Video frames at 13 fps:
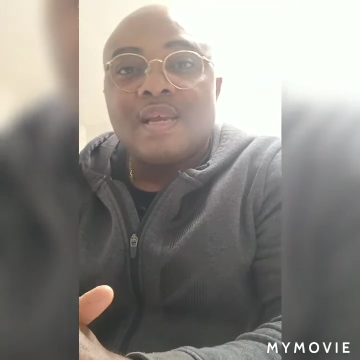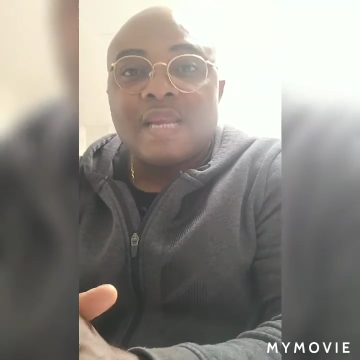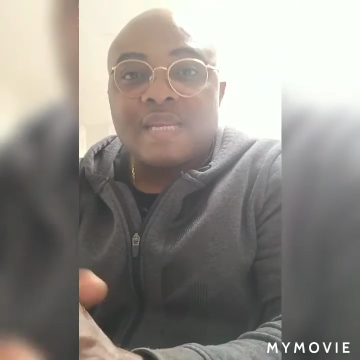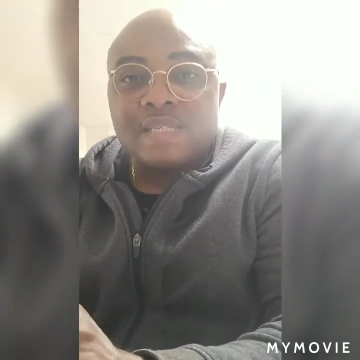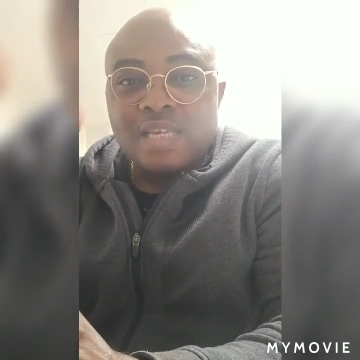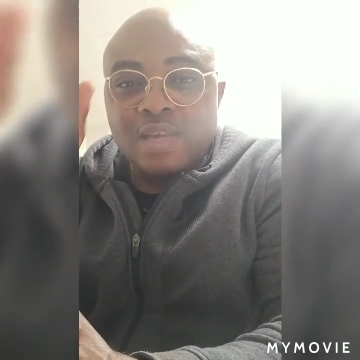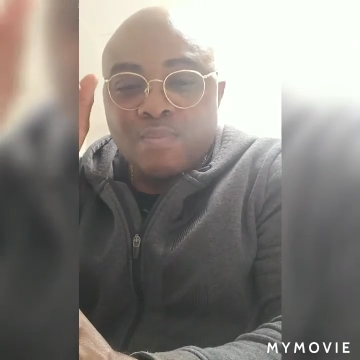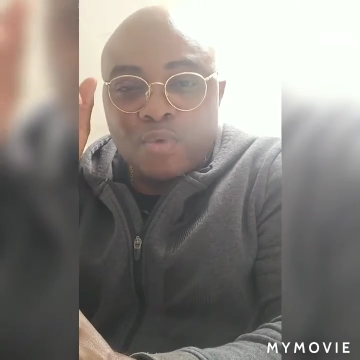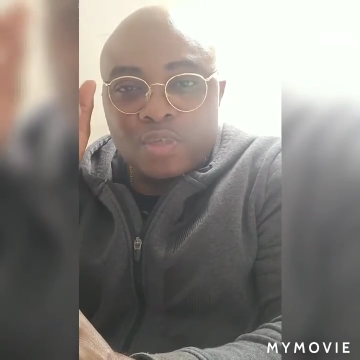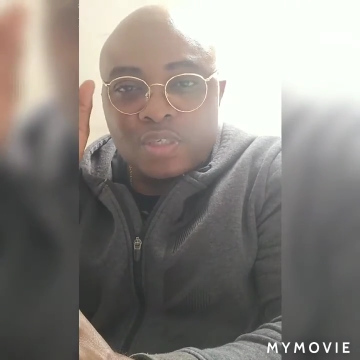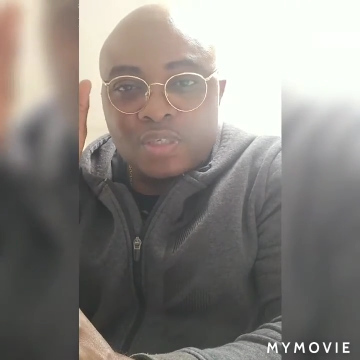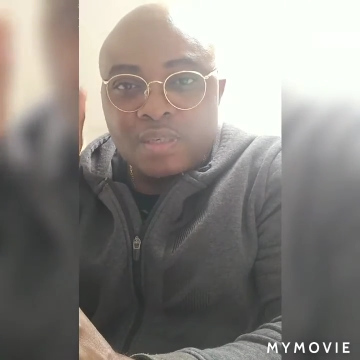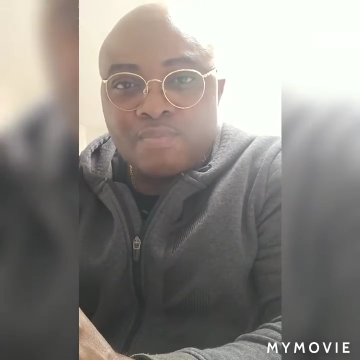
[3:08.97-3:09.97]
that he
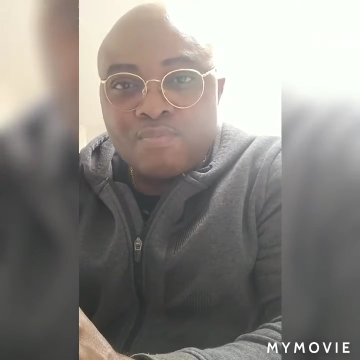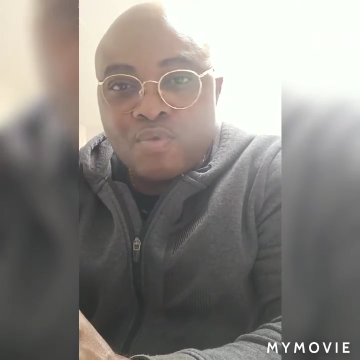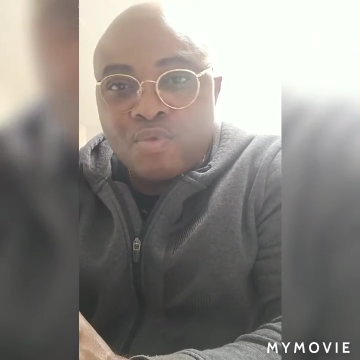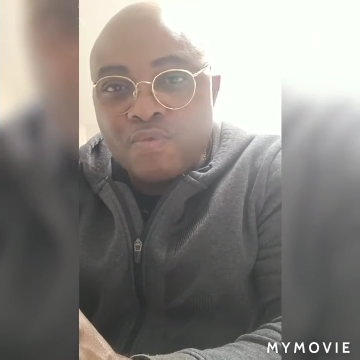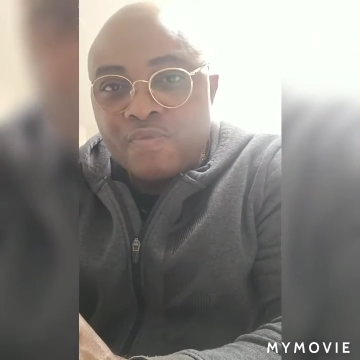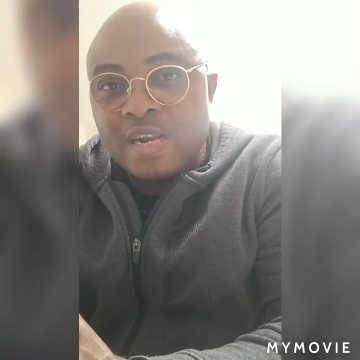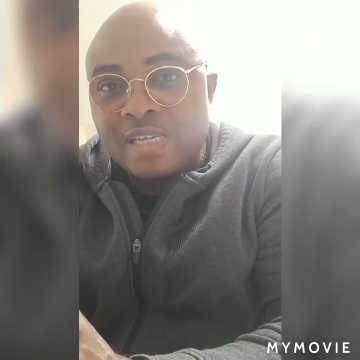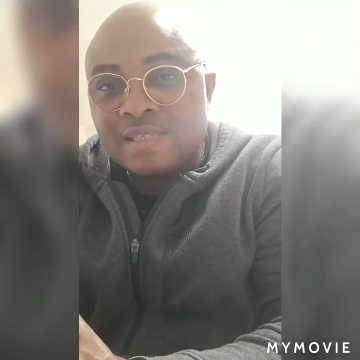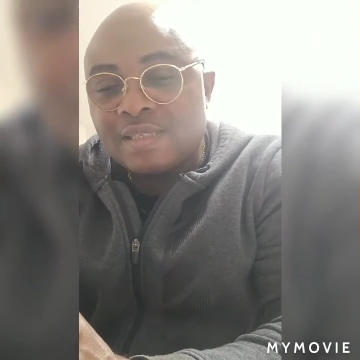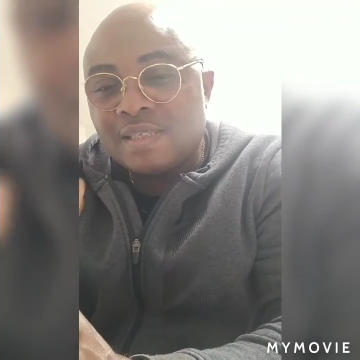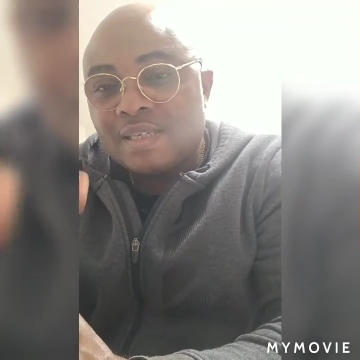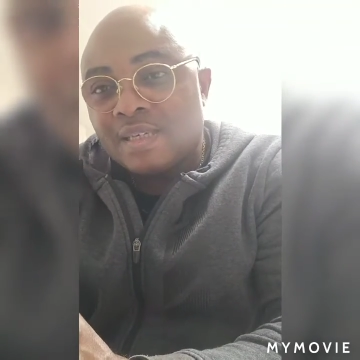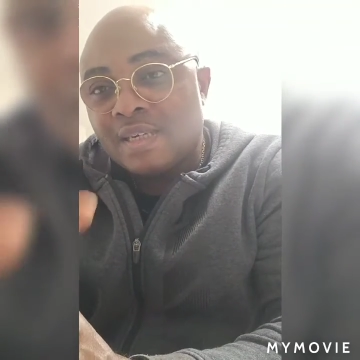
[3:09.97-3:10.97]
must remove
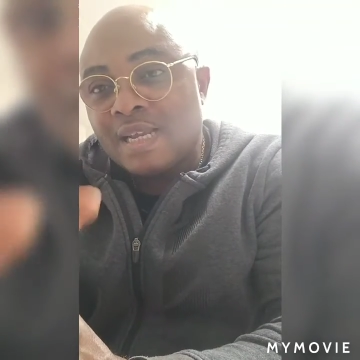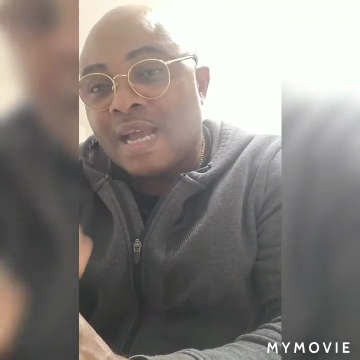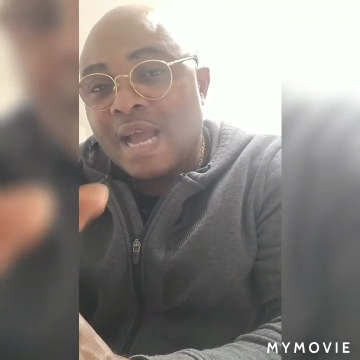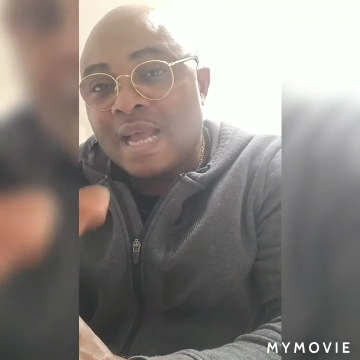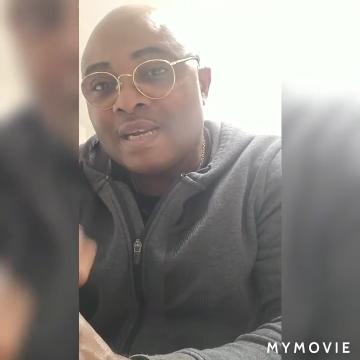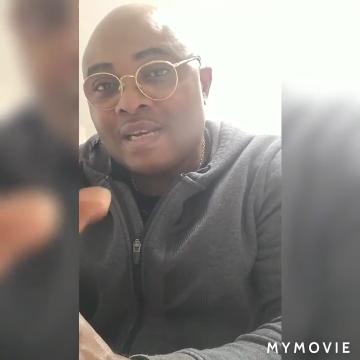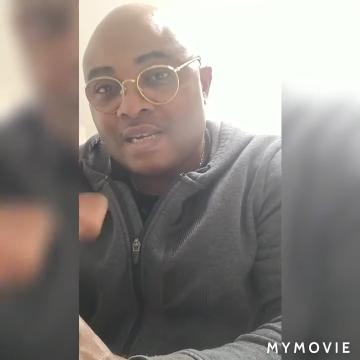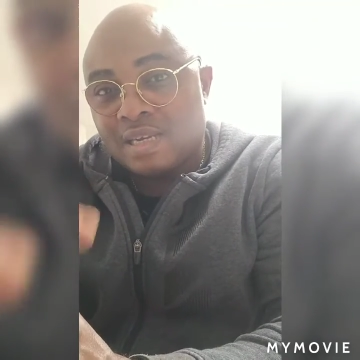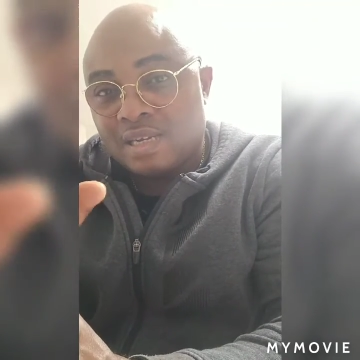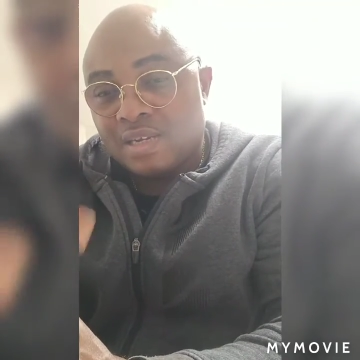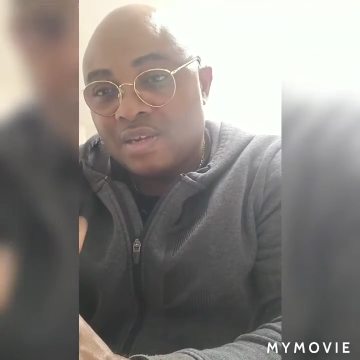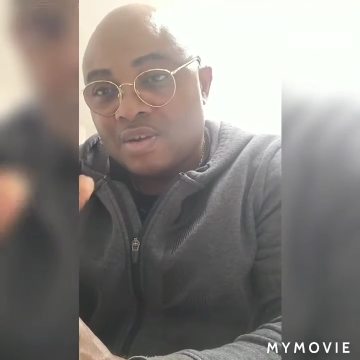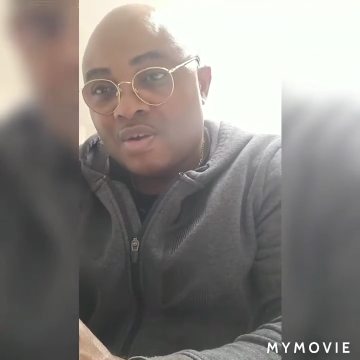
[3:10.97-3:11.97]
the hand
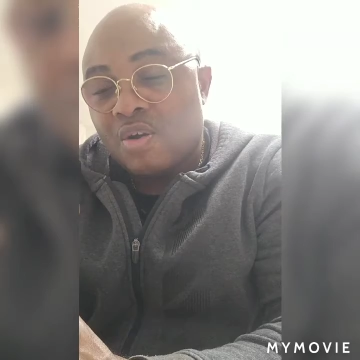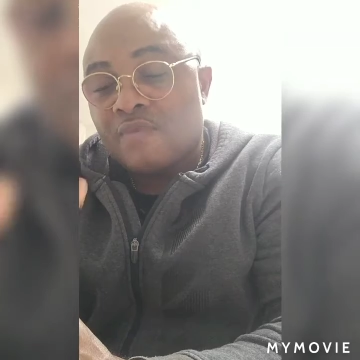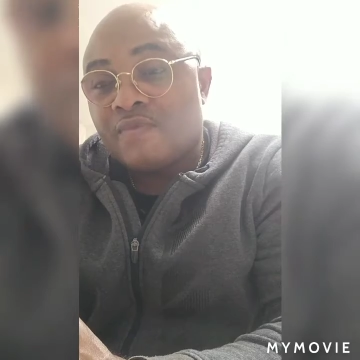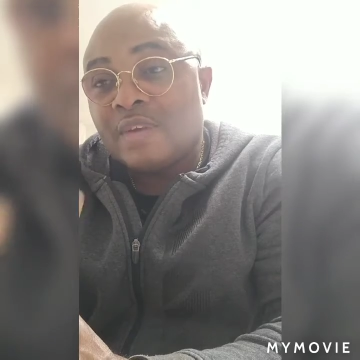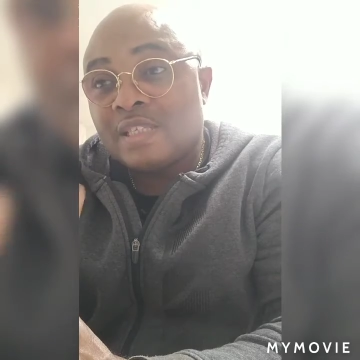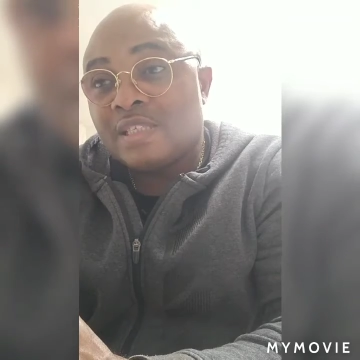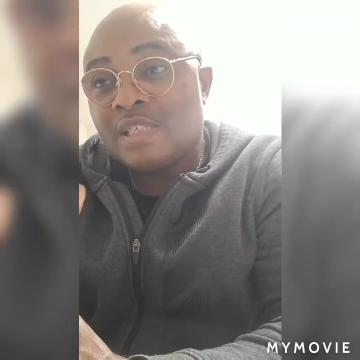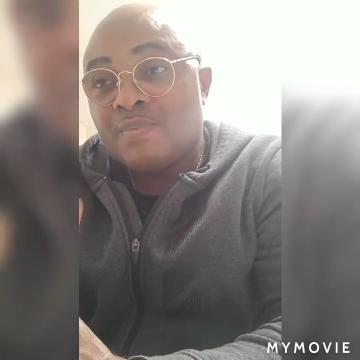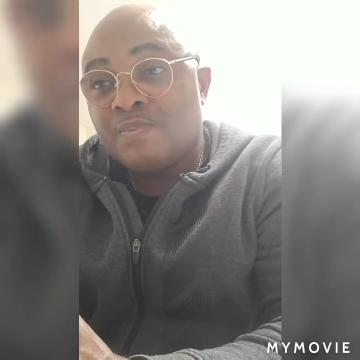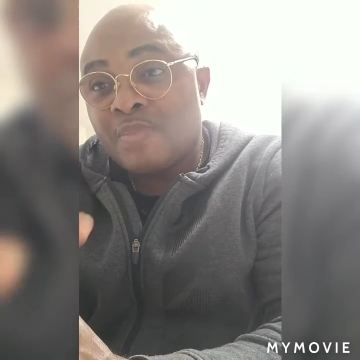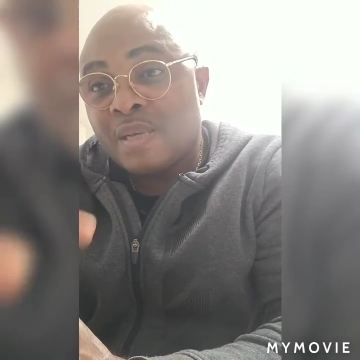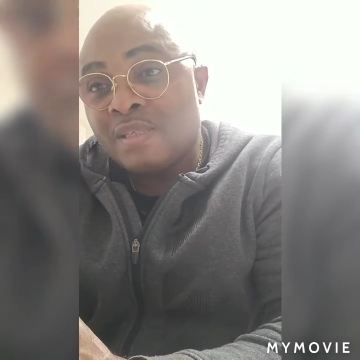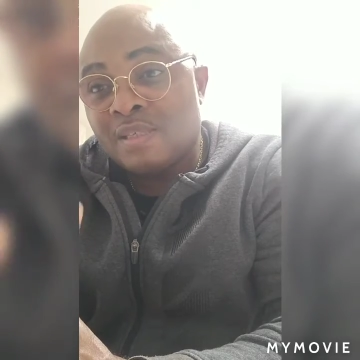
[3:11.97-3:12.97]
of that
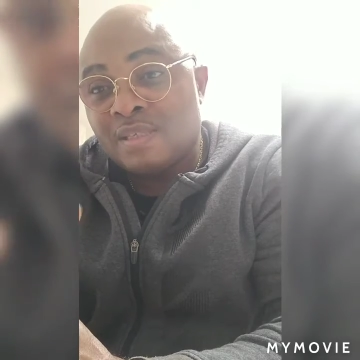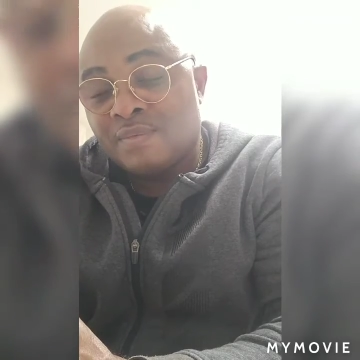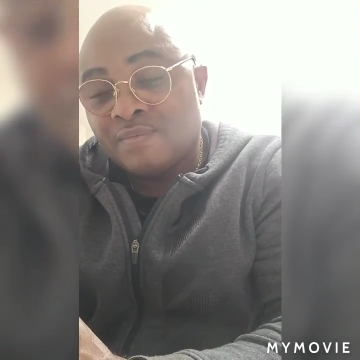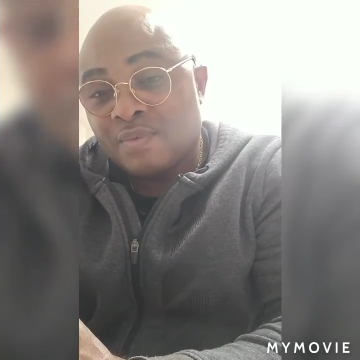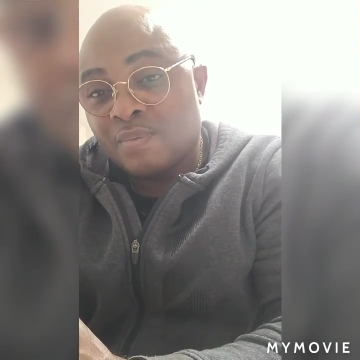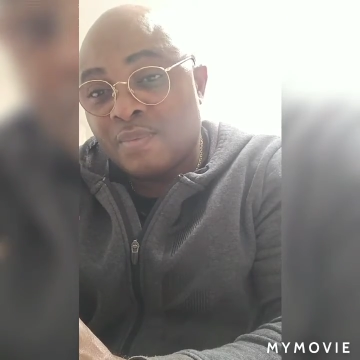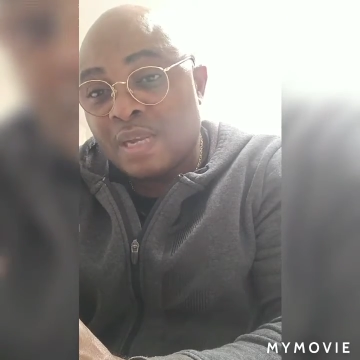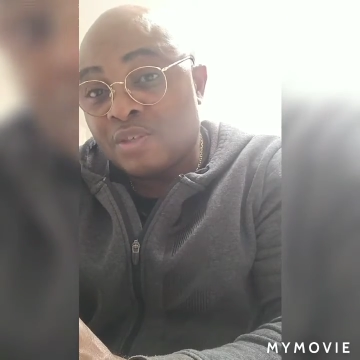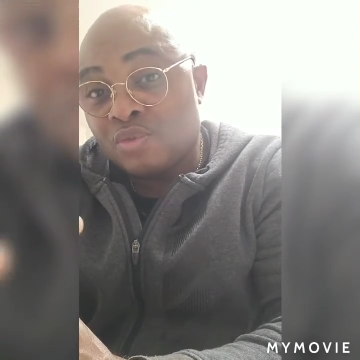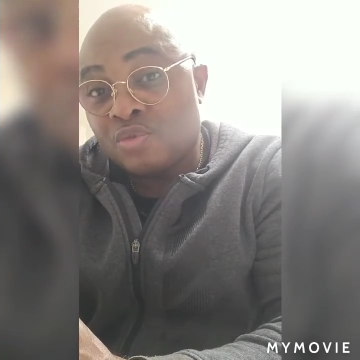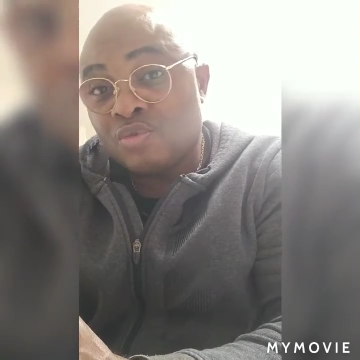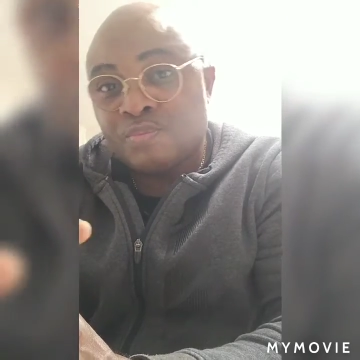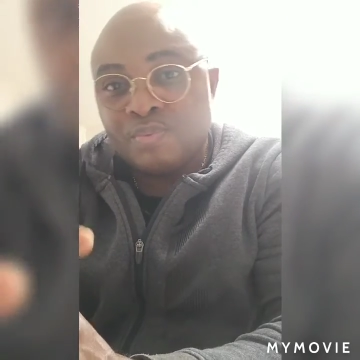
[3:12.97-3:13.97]
chimpanzee from that
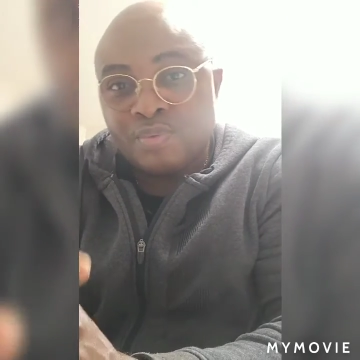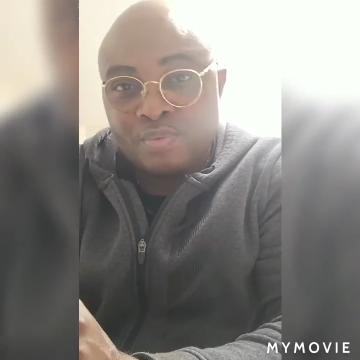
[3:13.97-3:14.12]
soup,